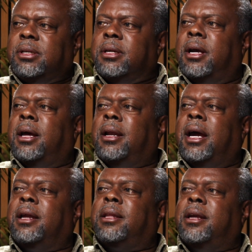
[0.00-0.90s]
I
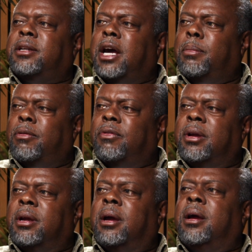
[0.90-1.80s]
like that type of
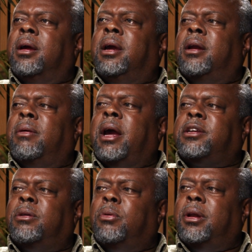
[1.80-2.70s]

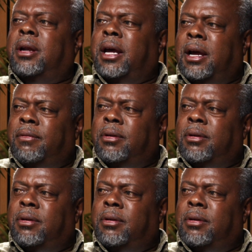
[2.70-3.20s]
interaction with life,